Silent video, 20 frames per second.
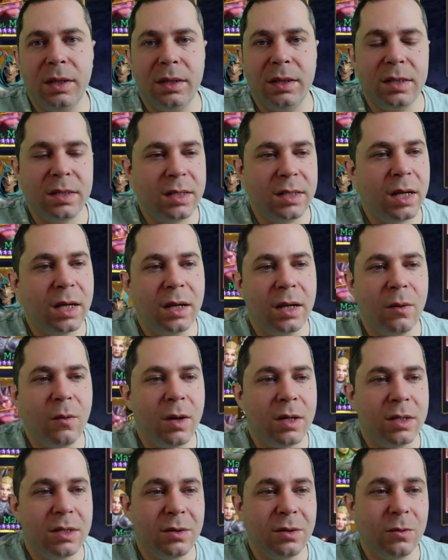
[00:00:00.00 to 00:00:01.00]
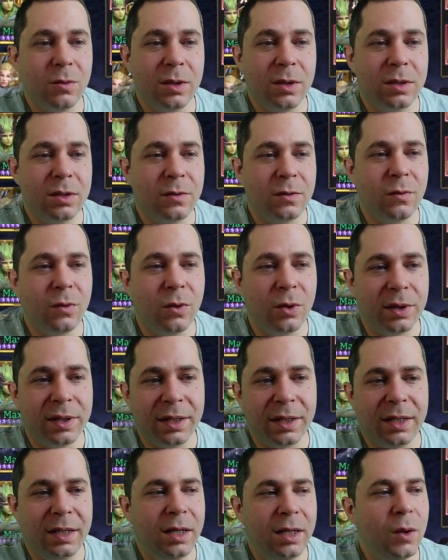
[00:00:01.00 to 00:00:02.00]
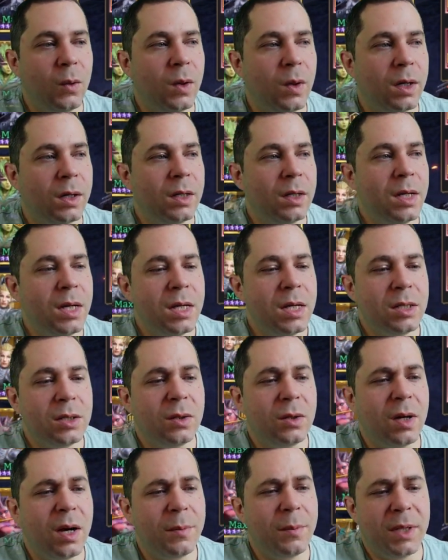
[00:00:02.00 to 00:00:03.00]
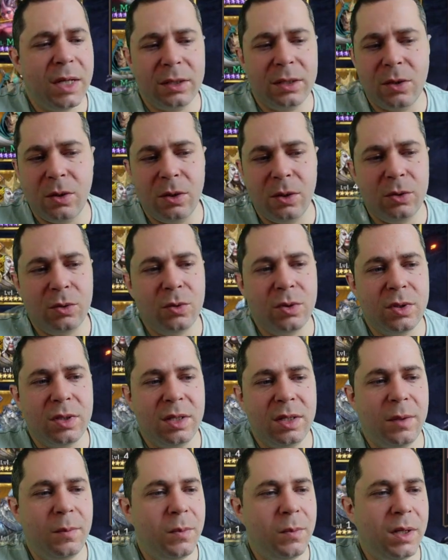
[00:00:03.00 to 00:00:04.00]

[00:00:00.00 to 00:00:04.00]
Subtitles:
the second one was for the healer, so I'm not going to see big